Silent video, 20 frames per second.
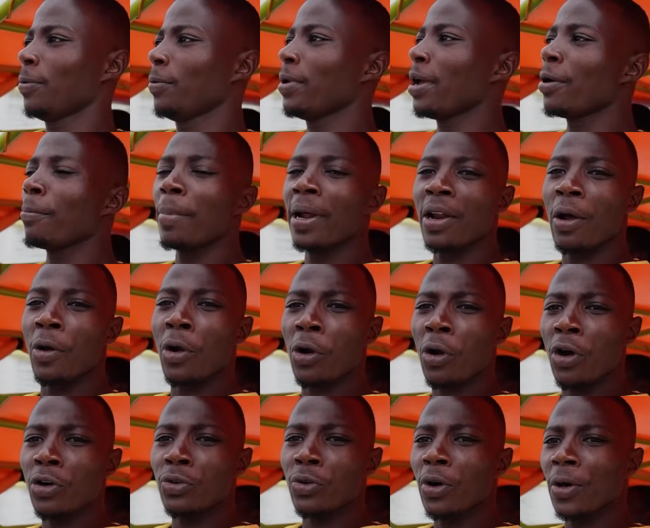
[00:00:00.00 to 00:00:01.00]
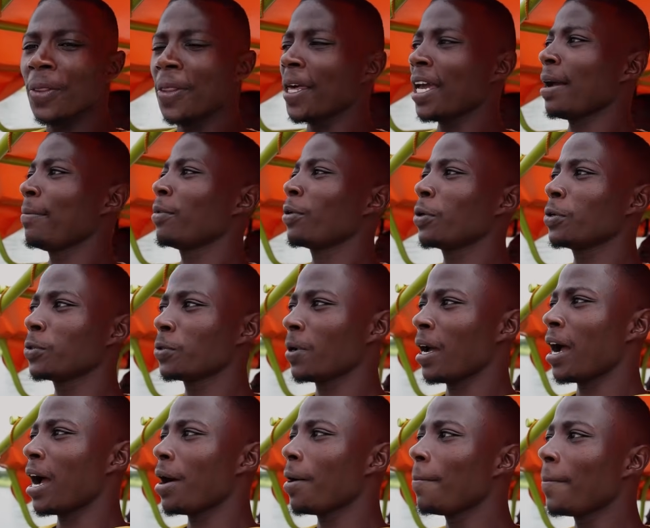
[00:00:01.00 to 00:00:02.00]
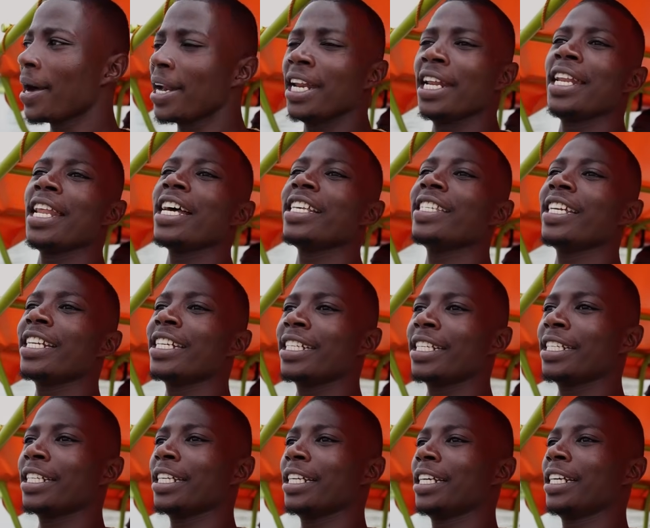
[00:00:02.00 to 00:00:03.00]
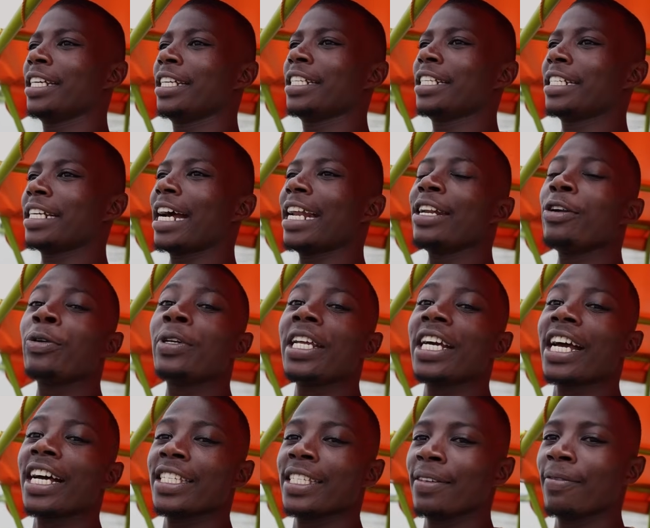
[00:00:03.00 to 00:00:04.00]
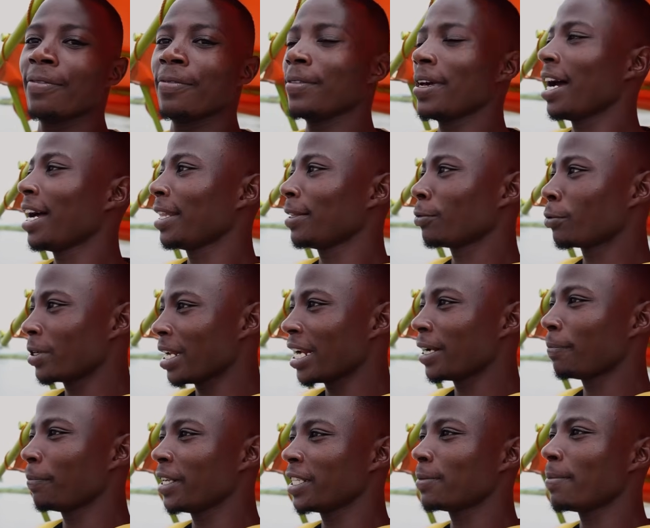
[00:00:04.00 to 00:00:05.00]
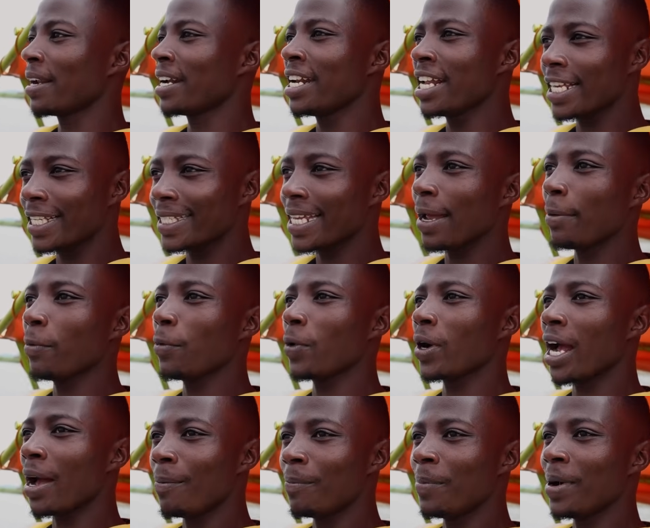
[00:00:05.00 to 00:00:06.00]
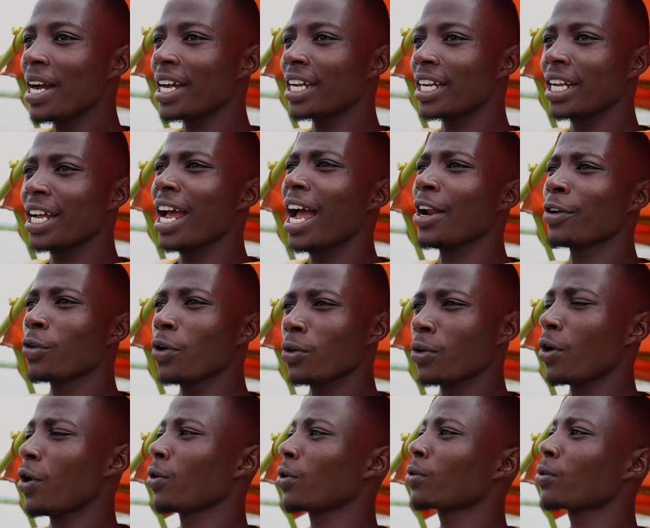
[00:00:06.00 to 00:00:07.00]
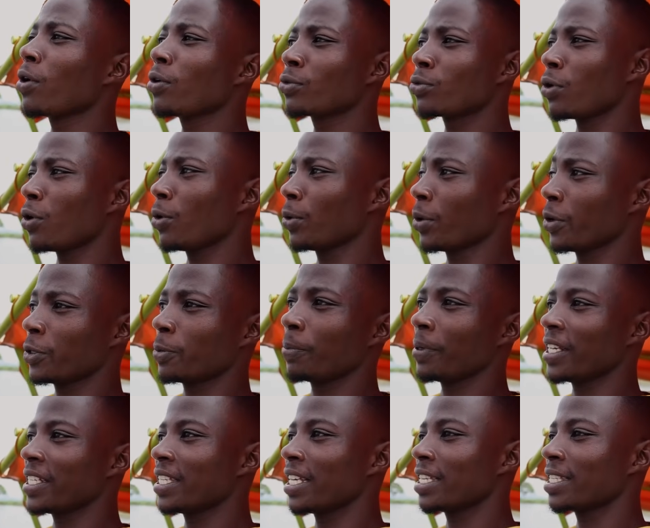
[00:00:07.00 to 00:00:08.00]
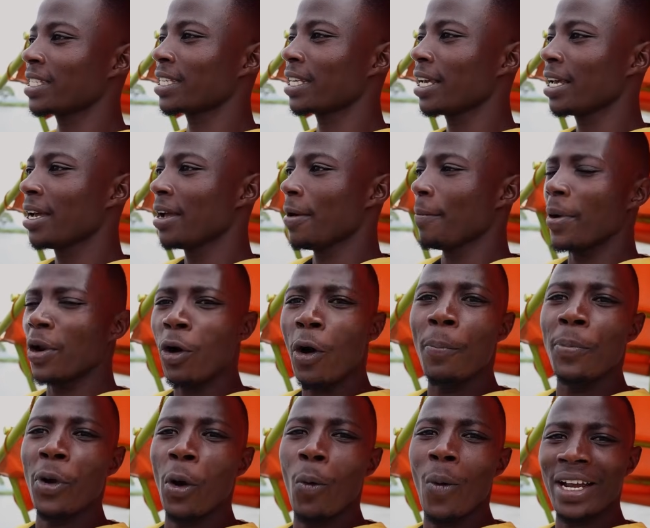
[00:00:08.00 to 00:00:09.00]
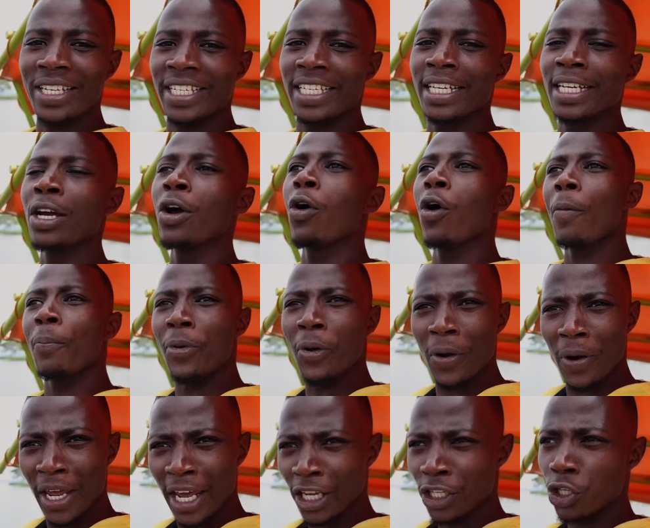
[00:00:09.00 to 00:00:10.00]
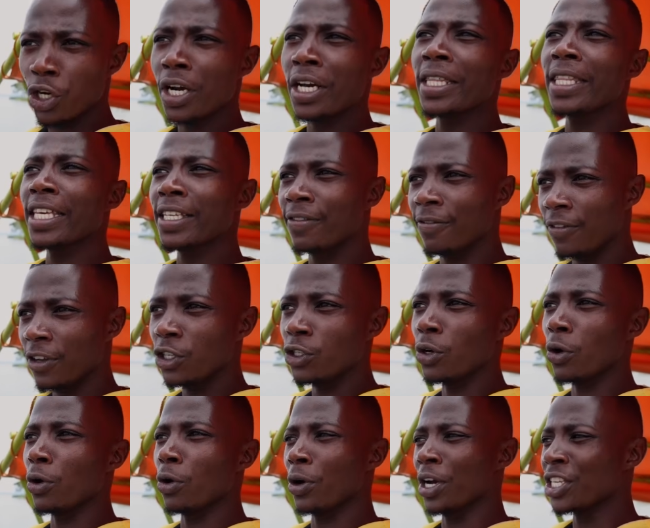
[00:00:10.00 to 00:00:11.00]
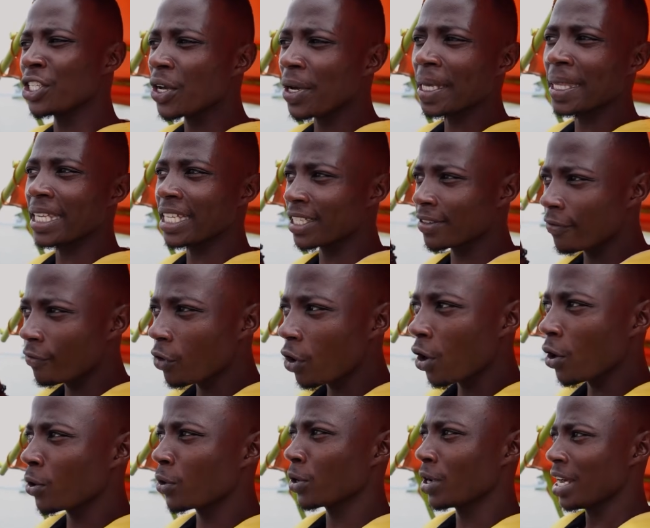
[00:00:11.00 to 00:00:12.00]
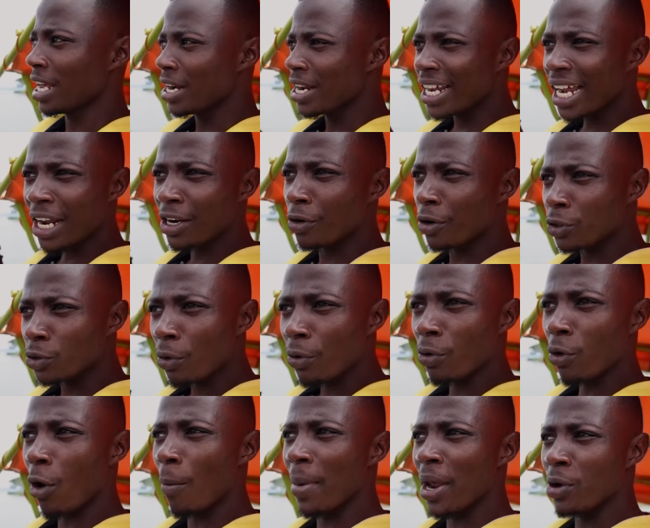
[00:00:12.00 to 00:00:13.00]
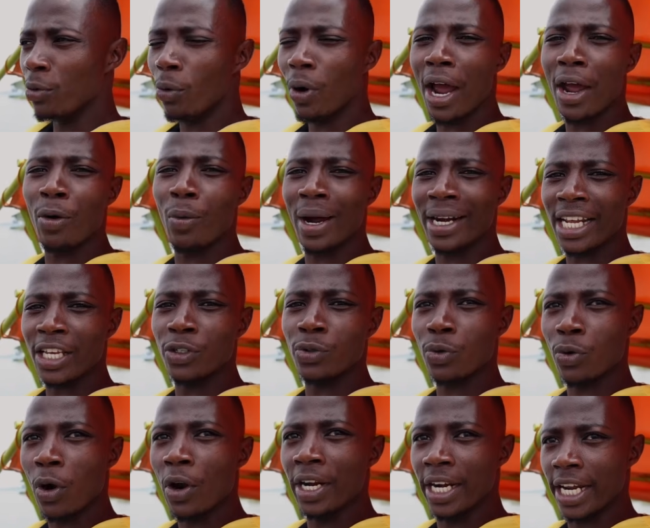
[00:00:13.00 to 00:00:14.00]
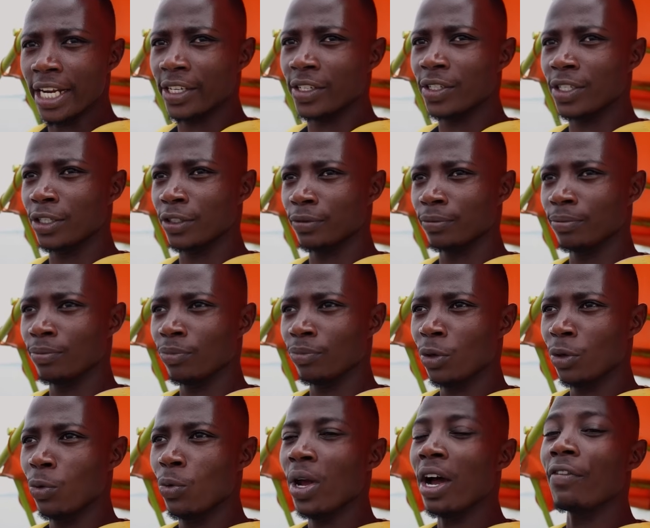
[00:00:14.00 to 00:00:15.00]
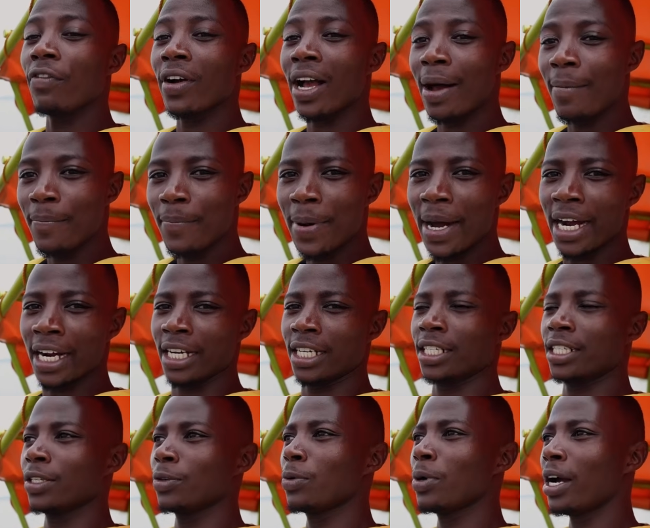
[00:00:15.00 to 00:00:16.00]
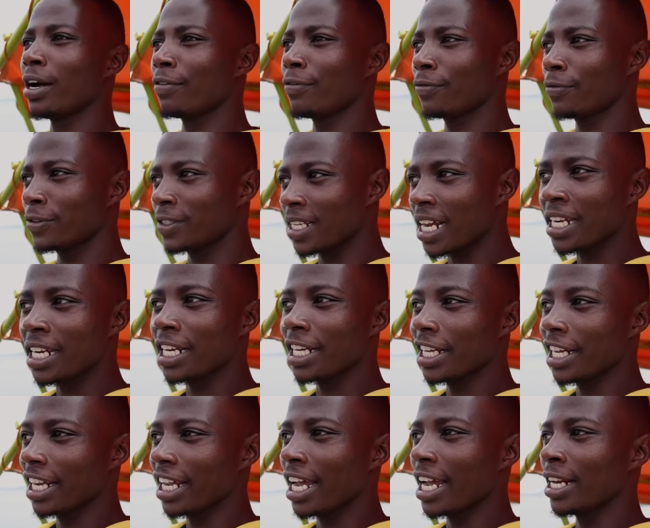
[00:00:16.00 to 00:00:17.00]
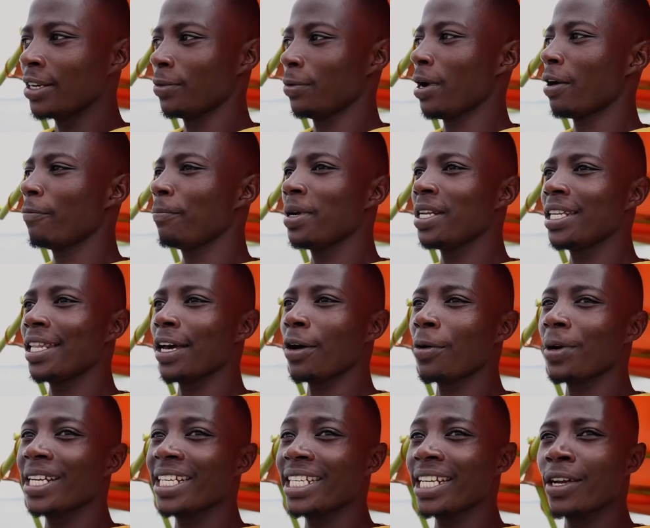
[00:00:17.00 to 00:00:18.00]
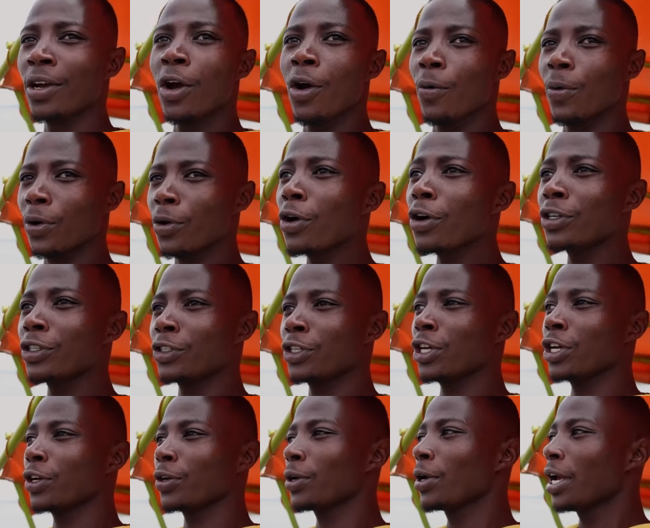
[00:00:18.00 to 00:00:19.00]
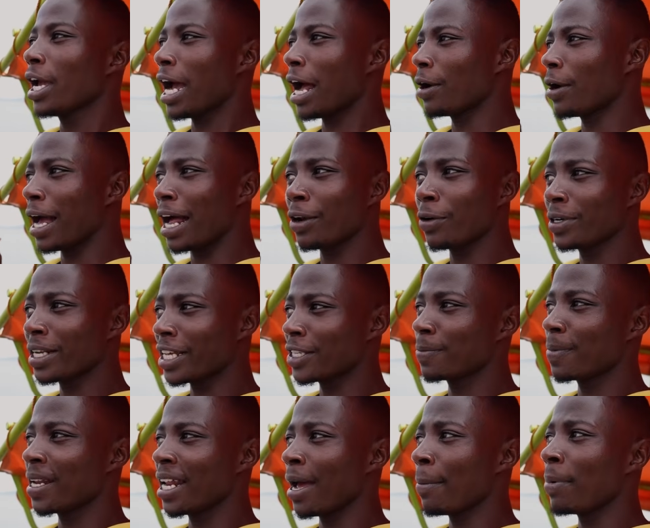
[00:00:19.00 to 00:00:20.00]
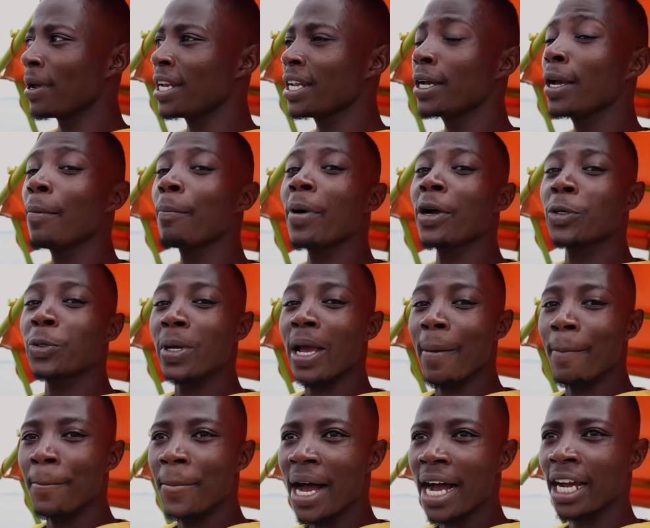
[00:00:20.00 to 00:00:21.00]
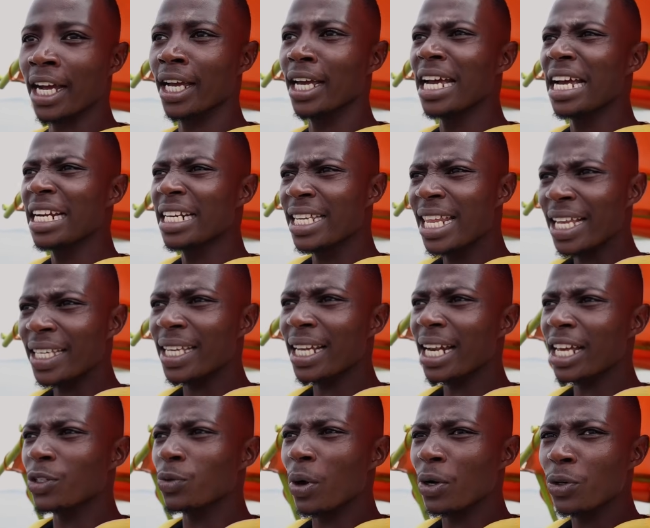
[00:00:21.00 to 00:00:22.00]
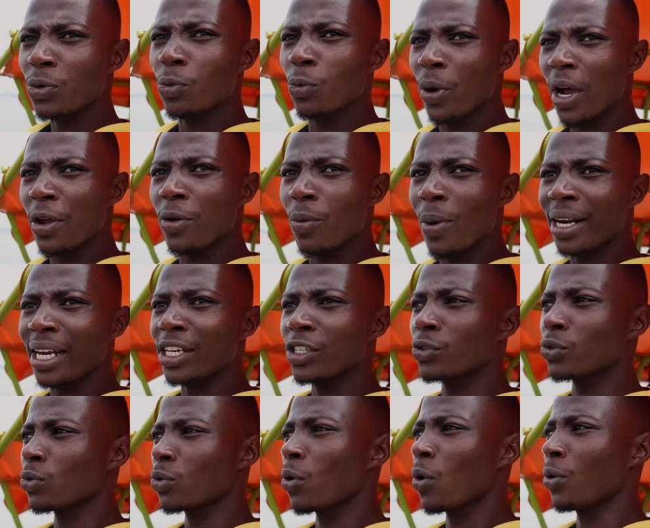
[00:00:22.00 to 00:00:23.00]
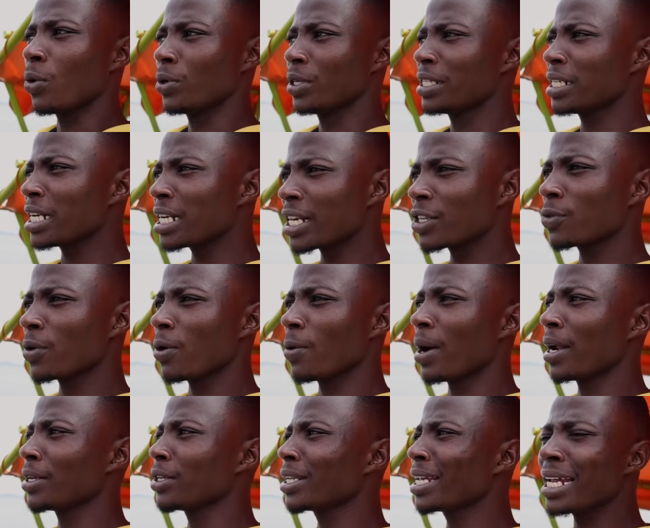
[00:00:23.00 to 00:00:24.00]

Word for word: But we're not going to go there because our money cannot take us to that place. But next time we'll come back and go to all those places. But I hope you're watching. Hope you're enjoying this video. You're enjoying this vlog. You can also recommend where you want us to go next. We have come back, we have started again, we have been on a holiday, we got sick, a lot has been happening, but we are back. Just tell us where you want us to go. Tell us where you want.